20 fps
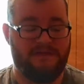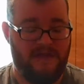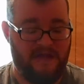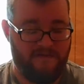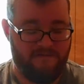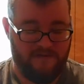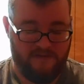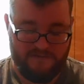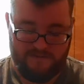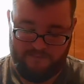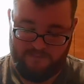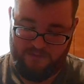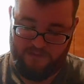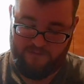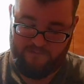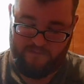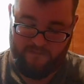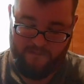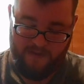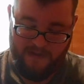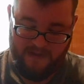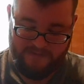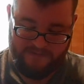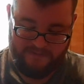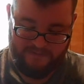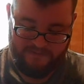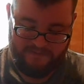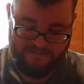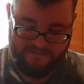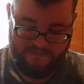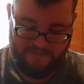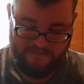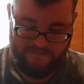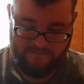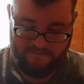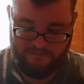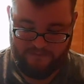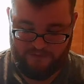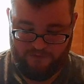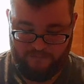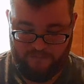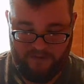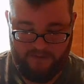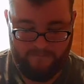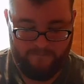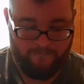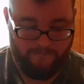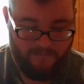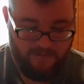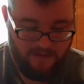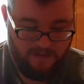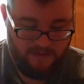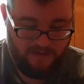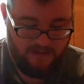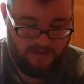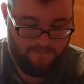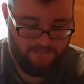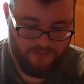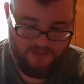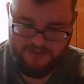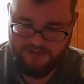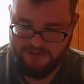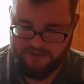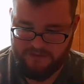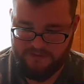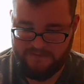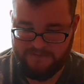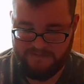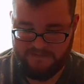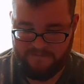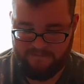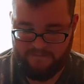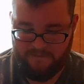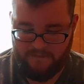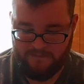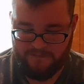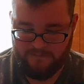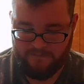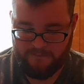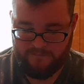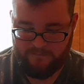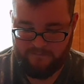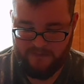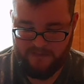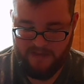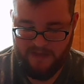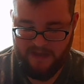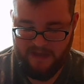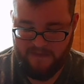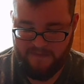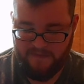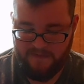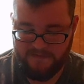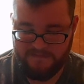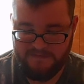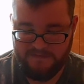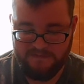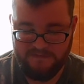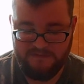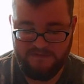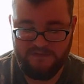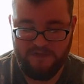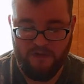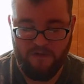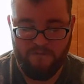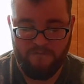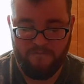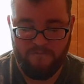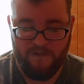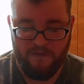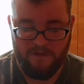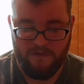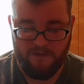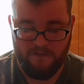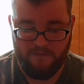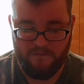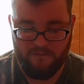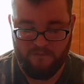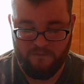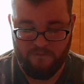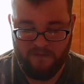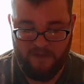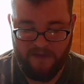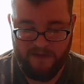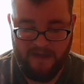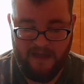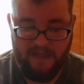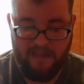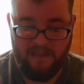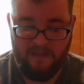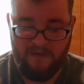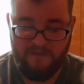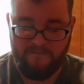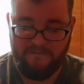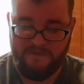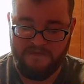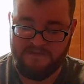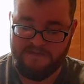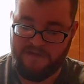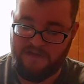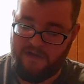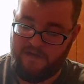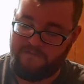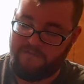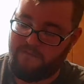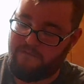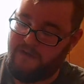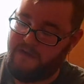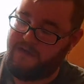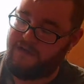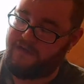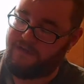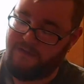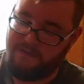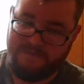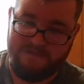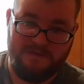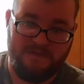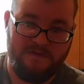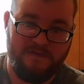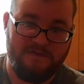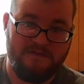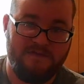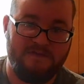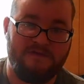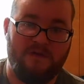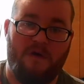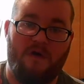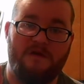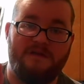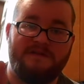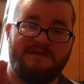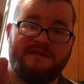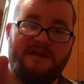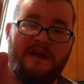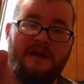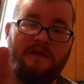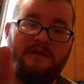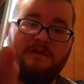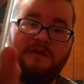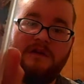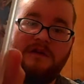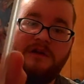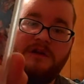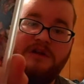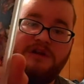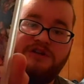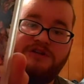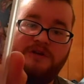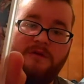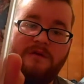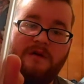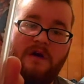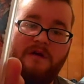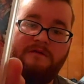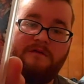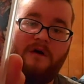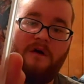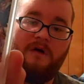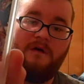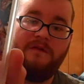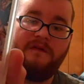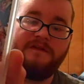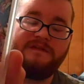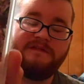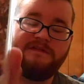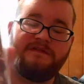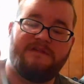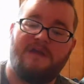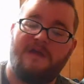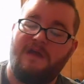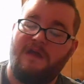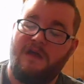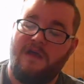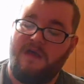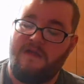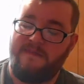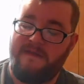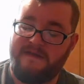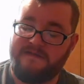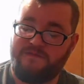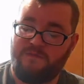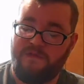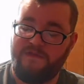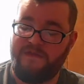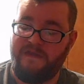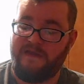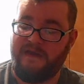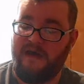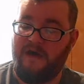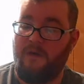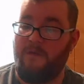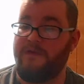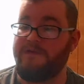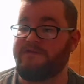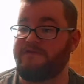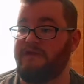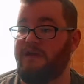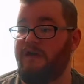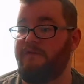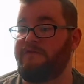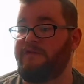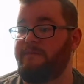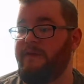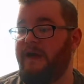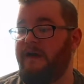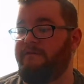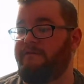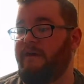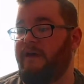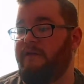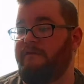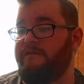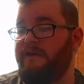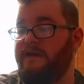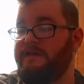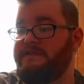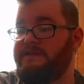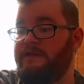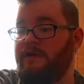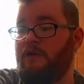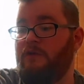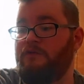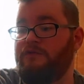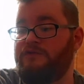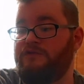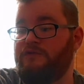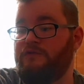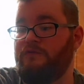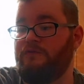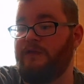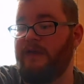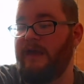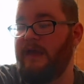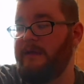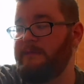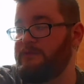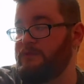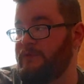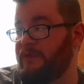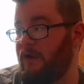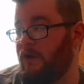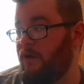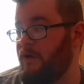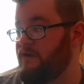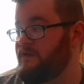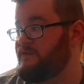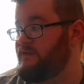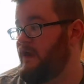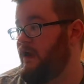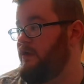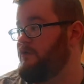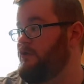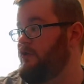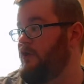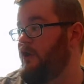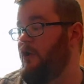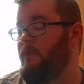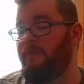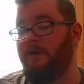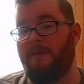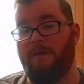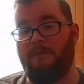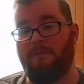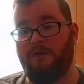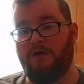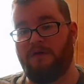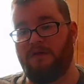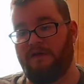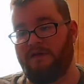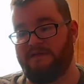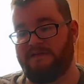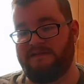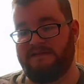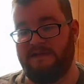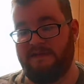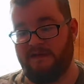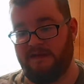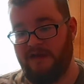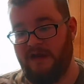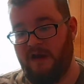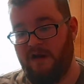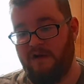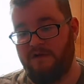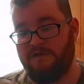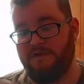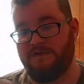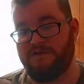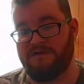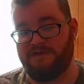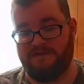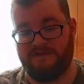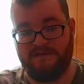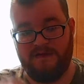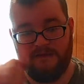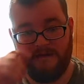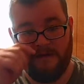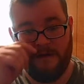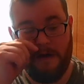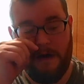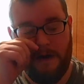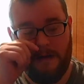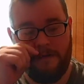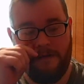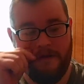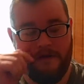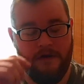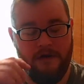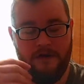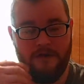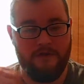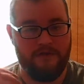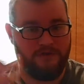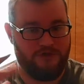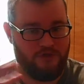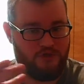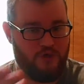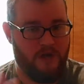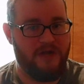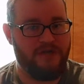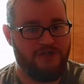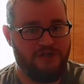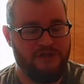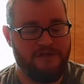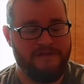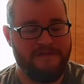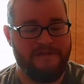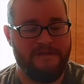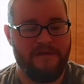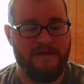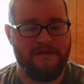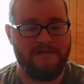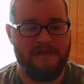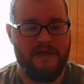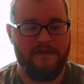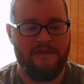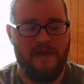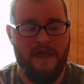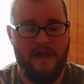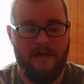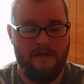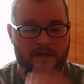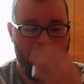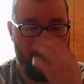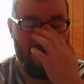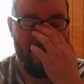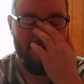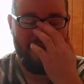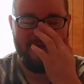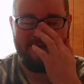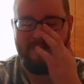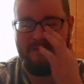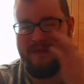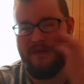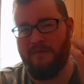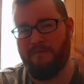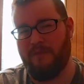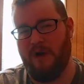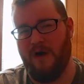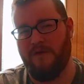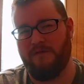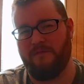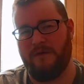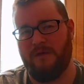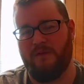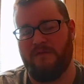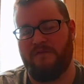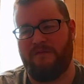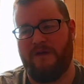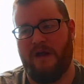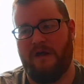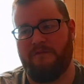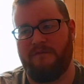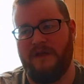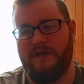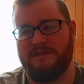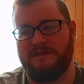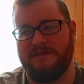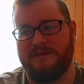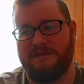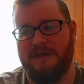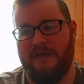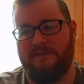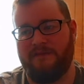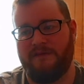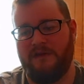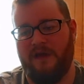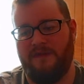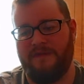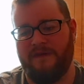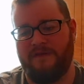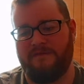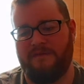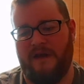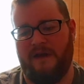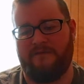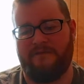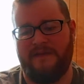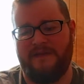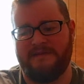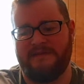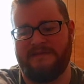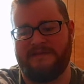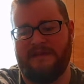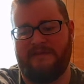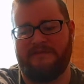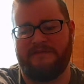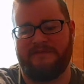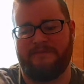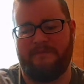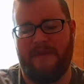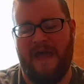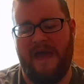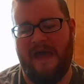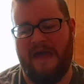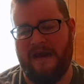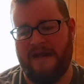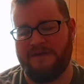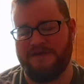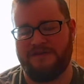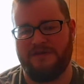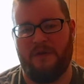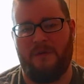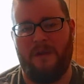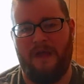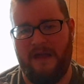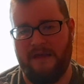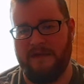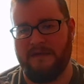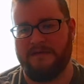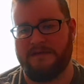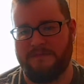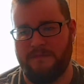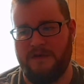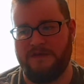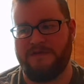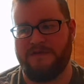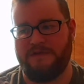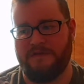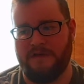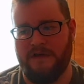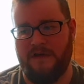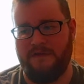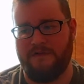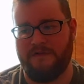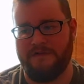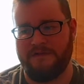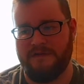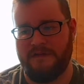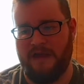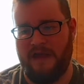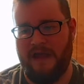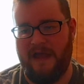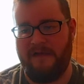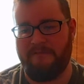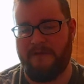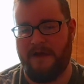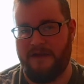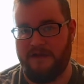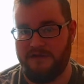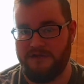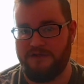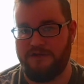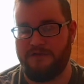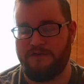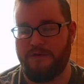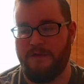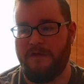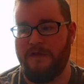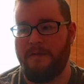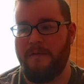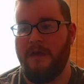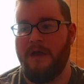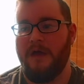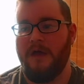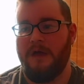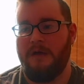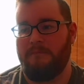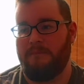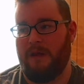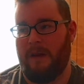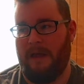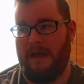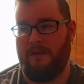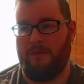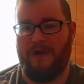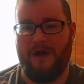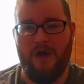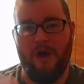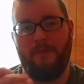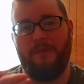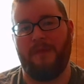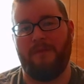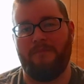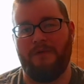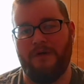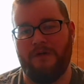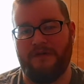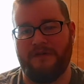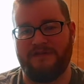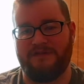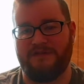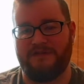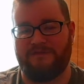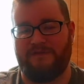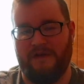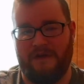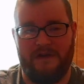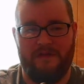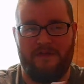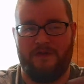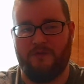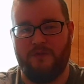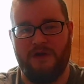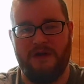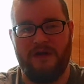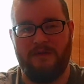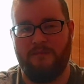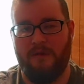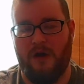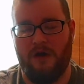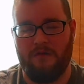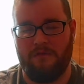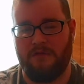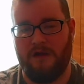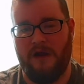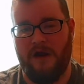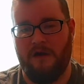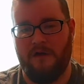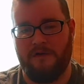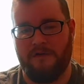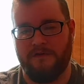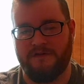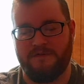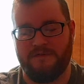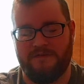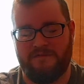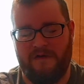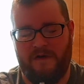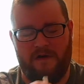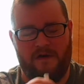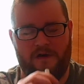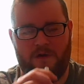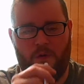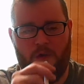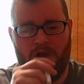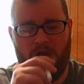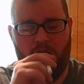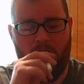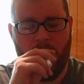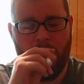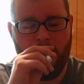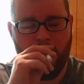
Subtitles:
Kevin is a beautiful bastard and sent them to me. Pretty sure this is the first one. But yeah, this is so fucking cool. Like, I love this cover right here. Y'all see this? This art style showing off all this. That's one thing I always loved about Final Fantasy, the old school games with the art style. You could open up a booklet and see the characters and see their illustrations and things like that. That's something that bothered me with Final Fantasy VII. Not that Final Fantasy VII is bad, I just don't like it as much as the others, and I have my issues with it. But like when I open the booklet, it's just fucking 3D modeled characters. It was very annoying.